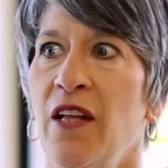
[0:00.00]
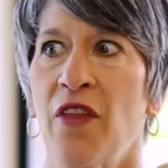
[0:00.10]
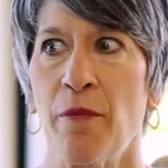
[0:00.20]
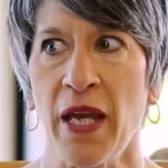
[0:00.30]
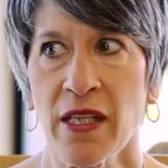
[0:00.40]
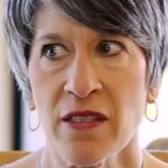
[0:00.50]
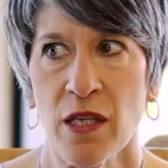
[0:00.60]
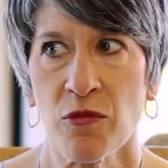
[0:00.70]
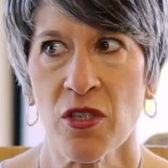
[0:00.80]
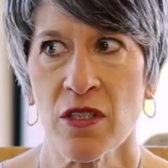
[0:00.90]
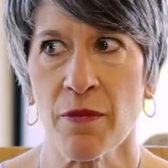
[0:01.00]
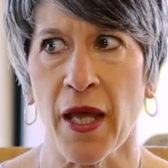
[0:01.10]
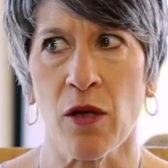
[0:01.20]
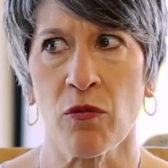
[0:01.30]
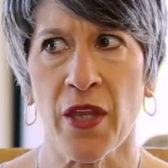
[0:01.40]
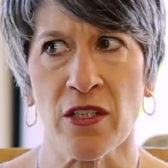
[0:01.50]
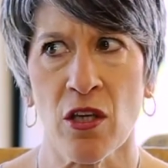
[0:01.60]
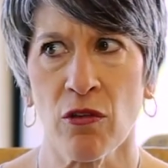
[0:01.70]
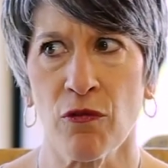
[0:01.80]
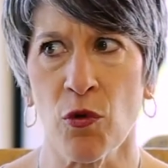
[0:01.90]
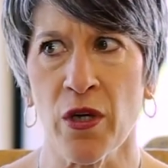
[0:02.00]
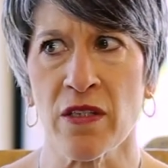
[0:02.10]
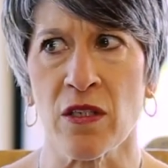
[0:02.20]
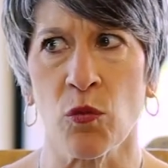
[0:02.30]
They make assumptions about that tone of voice